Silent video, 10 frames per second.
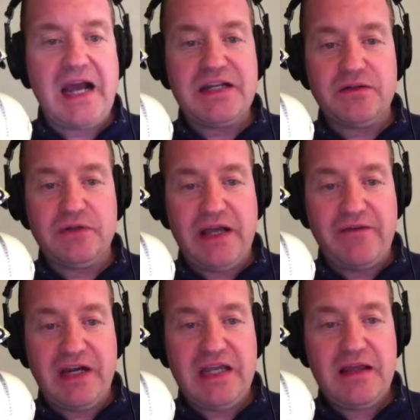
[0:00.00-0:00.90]
don't
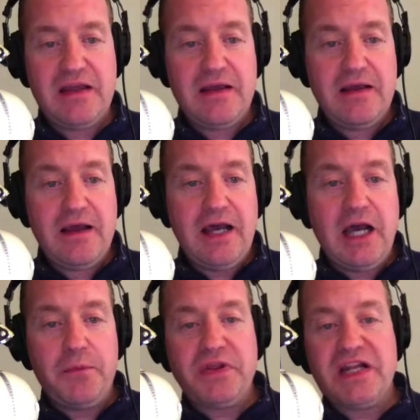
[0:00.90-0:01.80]
have any.
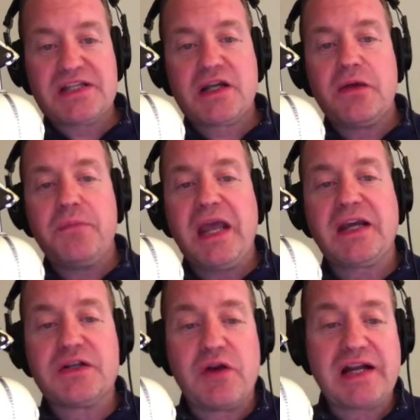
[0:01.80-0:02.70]
And then it's going to
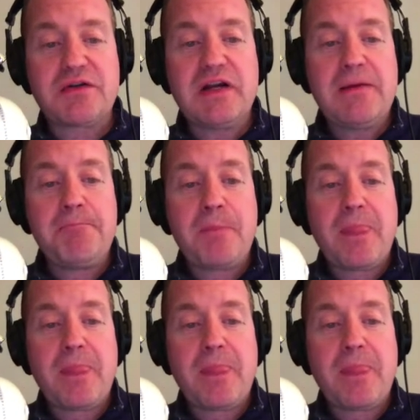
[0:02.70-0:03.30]
make a directory.